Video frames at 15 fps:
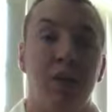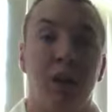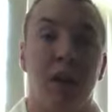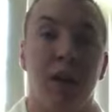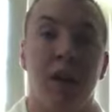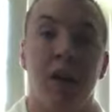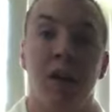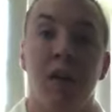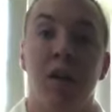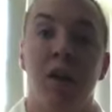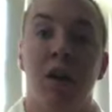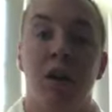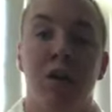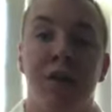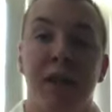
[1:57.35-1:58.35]
So I got a
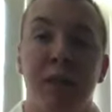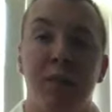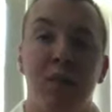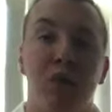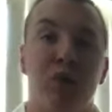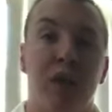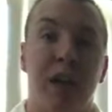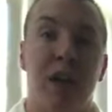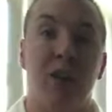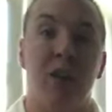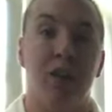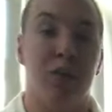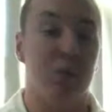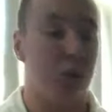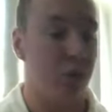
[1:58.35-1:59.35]
sample to try out
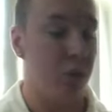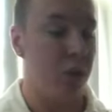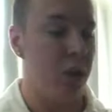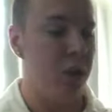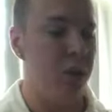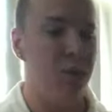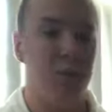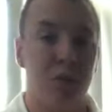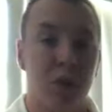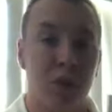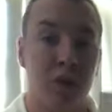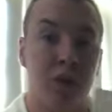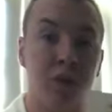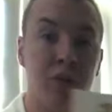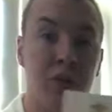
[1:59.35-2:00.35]
of this one as well. So
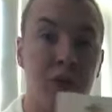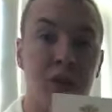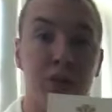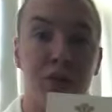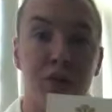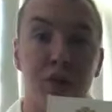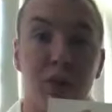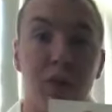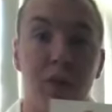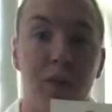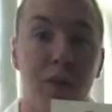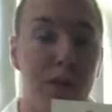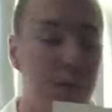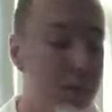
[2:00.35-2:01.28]
this is Creed's Erolfa.